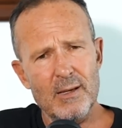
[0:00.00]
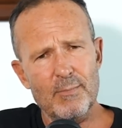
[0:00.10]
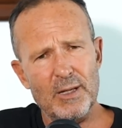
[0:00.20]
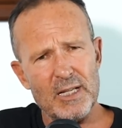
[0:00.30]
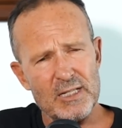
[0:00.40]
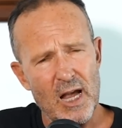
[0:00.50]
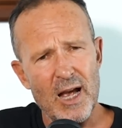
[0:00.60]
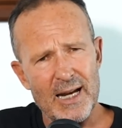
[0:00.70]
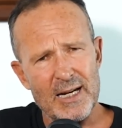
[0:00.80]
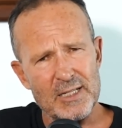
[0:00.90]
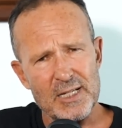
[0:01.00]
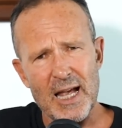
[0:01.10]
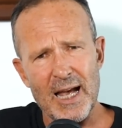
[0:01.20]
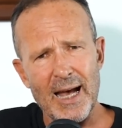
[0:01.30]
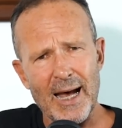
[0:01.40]
But the Zionists
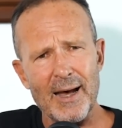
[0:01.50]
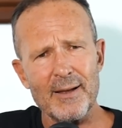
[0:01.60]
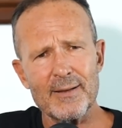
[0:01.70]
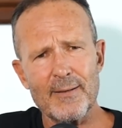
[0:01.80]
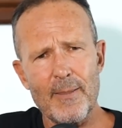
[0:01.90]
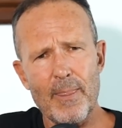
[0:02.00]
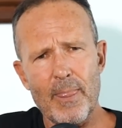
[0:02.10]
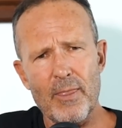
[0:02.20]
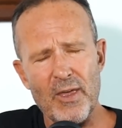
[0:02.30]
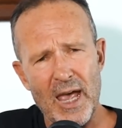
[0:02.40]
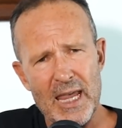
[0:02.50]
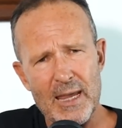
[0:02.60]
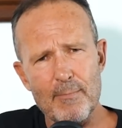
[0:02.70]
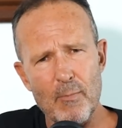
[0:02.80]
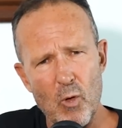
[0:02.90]
are,
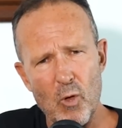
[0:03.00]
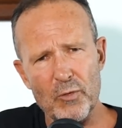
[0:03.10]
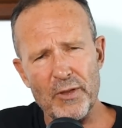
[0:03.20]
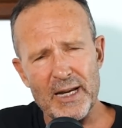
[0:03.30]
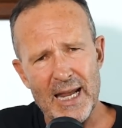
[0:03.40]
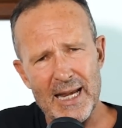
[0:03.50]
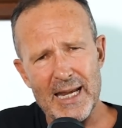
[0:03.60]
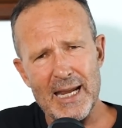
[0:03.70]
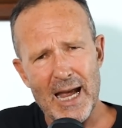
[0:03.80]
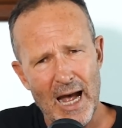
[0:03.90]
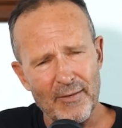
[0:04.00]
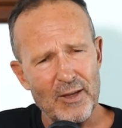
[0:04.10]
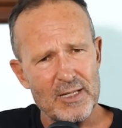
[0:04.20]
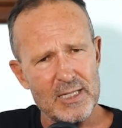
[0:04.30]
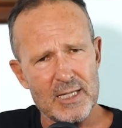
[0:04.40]
they more than any
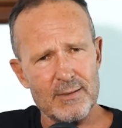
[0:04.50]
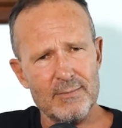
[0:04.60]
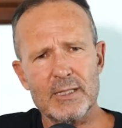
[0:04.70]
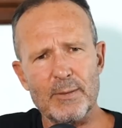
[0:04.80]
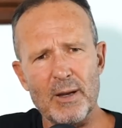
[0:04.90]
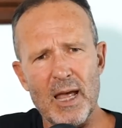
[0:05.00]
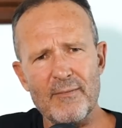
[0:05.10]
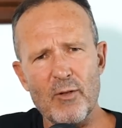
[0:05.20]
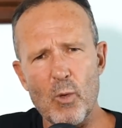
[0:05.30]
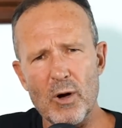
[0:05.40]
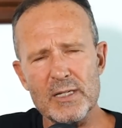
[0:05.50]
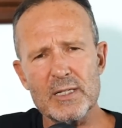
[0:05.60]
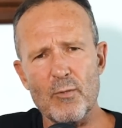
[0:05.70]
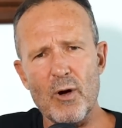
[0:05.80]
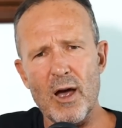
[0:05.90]
others, to blame for what is
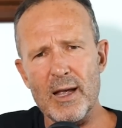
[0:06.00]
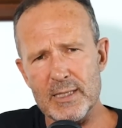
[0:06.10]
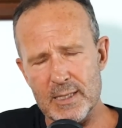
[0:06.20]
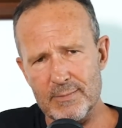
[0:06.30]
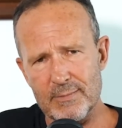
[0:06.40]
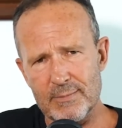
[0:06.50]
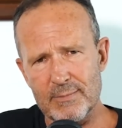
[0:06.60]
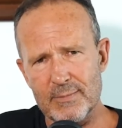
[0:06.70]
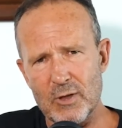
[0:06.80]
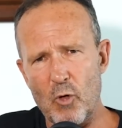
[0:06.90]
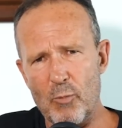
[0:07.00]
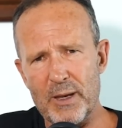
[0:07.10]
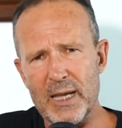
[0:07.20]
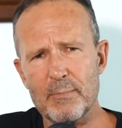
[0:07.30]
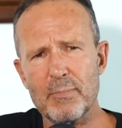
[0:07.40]
the rise,
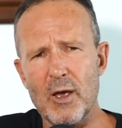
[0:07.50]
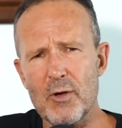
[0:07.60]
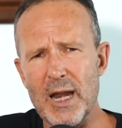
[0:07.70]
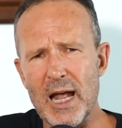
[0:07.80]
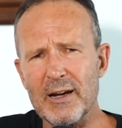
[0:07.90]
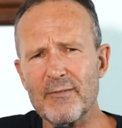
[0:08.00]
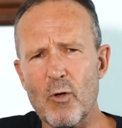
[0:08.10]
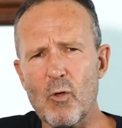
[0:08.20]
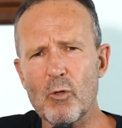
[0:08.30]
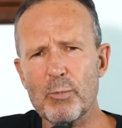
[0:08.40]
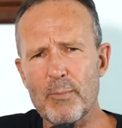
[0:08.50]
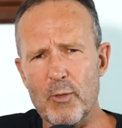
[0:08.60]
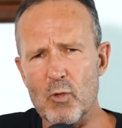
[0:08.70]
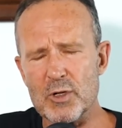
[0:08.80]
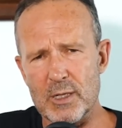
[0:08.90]
albeit blown out of all
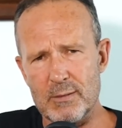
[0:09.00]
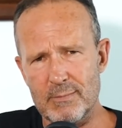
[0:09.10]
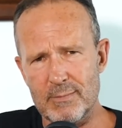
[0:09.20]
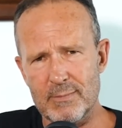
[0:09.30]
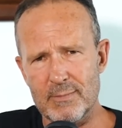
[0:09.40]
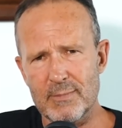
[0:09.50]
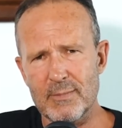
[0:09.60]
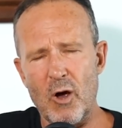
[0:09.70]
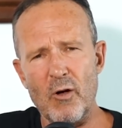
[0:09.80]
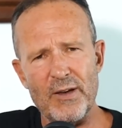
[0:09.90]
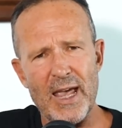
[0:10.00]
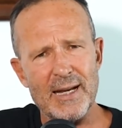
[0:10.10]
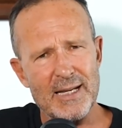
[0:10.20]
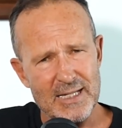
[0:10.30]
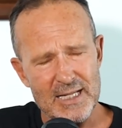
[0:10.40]
proportion, of
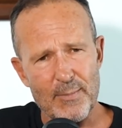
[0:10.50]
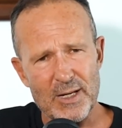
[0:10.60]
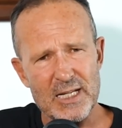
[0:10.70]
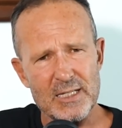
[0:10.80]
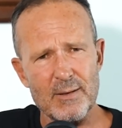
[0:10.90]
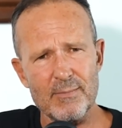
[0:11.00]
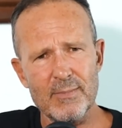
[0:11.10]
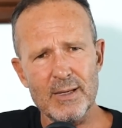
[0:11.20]
anti-Semitism